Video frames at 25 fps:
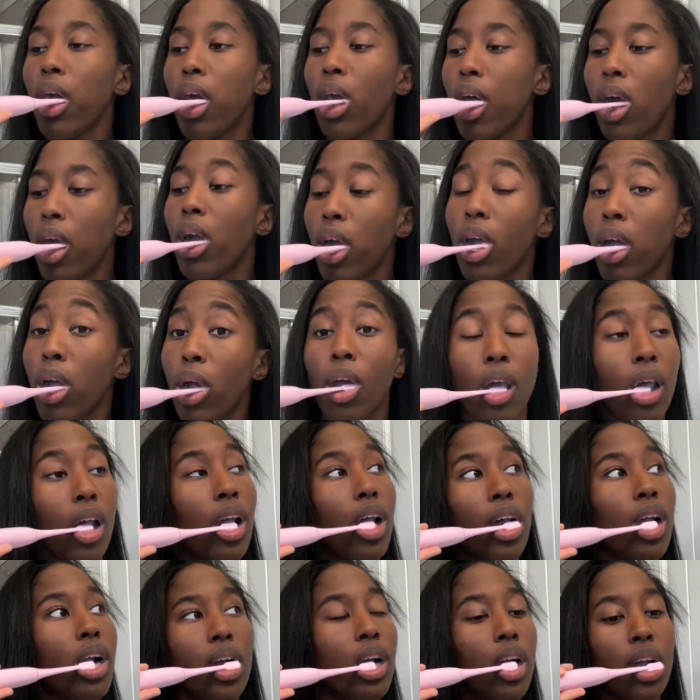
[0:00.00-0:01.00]

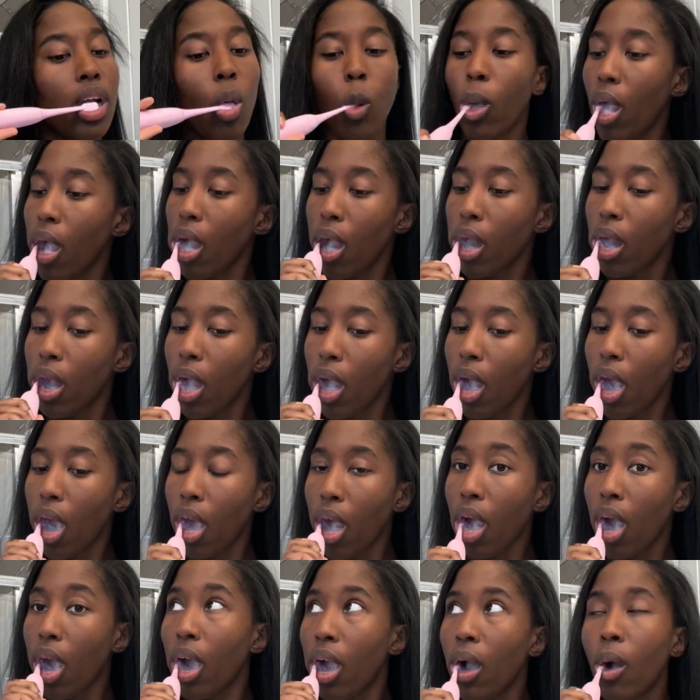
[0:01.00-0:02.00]

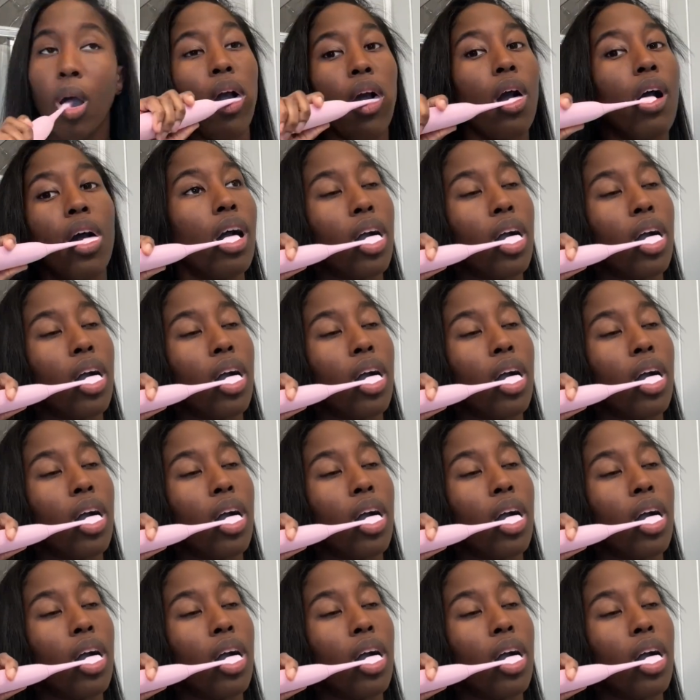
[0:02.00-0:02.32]
(no one is talking)